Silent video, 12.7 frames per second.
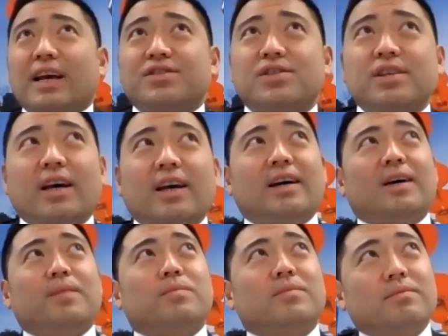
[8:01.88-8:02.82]
that's
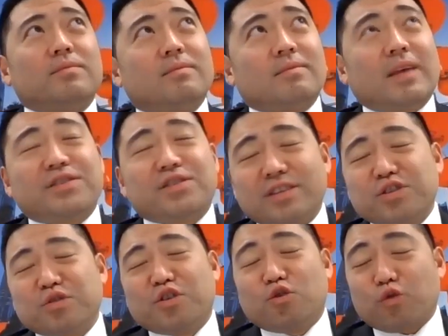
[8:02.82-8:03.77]
a
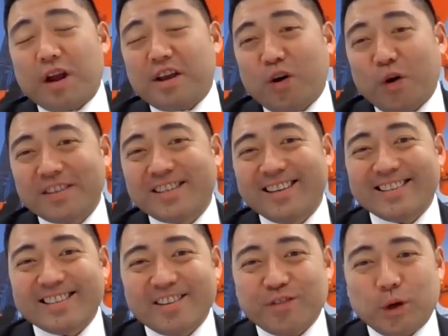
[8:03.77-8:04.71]
great question. It's
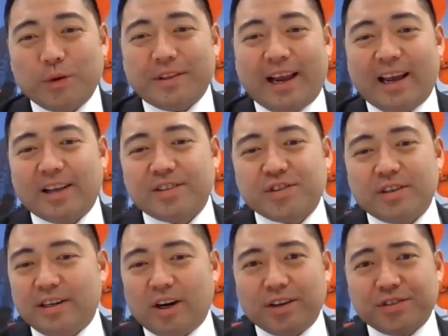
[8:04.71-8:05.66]
a difficult one to answer.
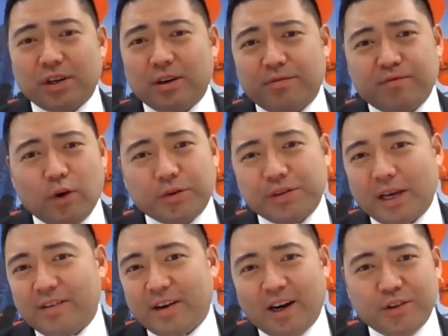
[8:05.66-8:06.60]
And also, if folks
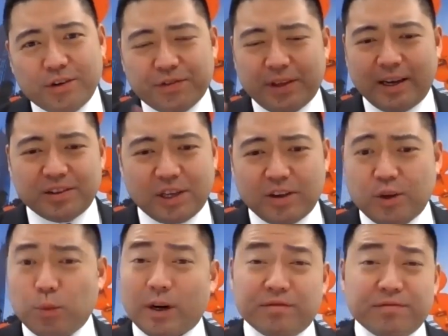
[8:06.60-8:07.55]
have other things that you
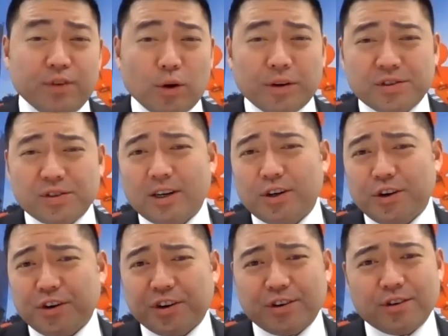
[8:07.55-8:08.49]
want to focus on or
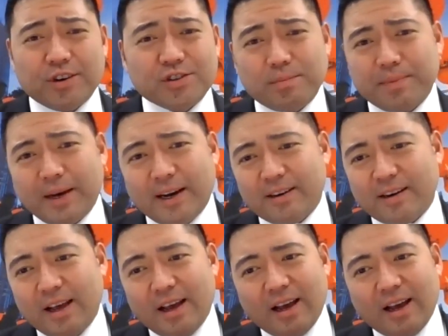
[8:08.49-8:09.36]
you're curious about,